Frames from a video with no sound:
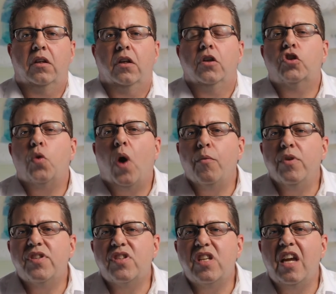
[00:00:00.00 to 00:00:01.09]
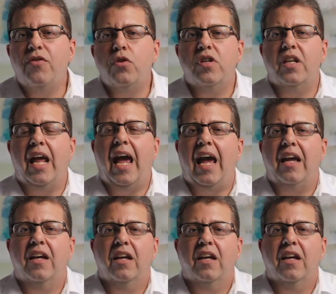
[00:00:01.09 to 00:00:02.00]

So I receive you today,